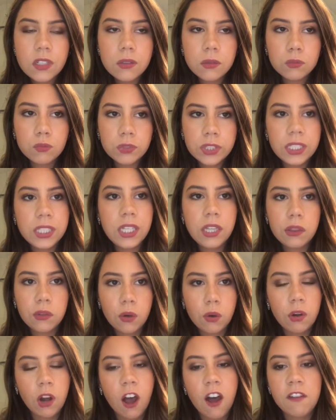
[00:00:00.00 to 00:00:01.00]
really
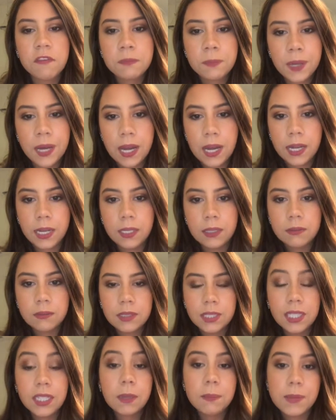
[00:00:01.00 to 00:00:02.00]
thrown off by
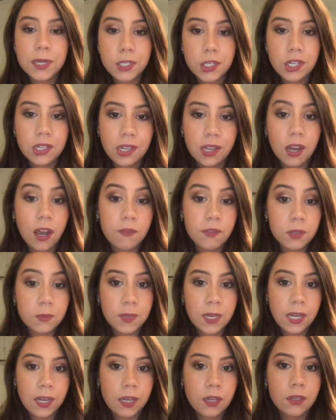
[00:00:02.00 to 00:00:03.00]
the commission they have to
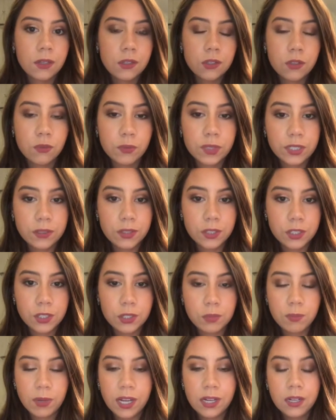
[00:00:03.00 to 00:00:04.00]
pay to
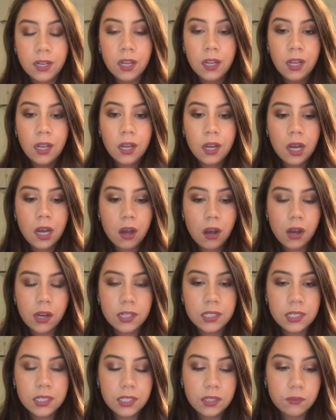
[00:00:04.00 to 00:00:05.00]
realtors, but
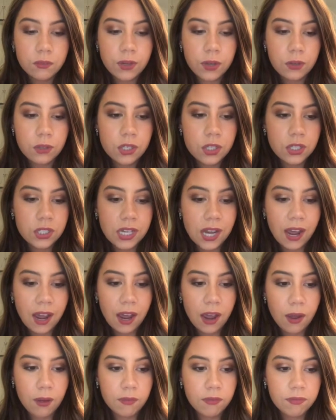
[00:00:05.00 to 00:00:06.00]
honestly, realtors
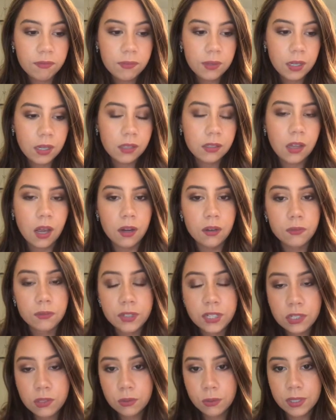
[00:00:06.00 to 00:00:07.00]
have a lot of
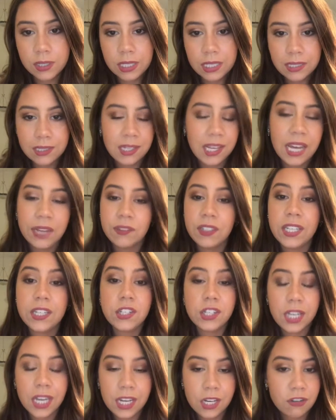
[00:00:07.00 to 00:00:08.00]
resources. They have the
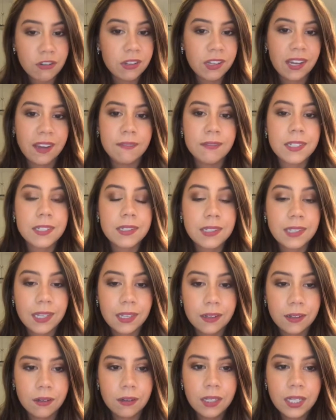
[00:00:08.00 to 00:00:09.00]
education, they have the
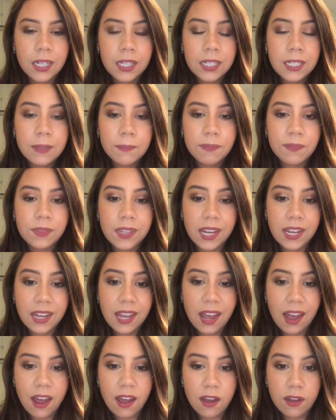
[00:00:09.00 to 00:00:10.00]
skill, they
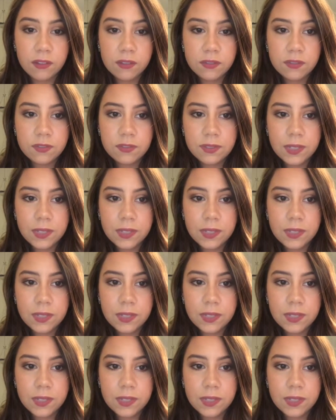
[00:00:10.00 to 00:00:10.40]
have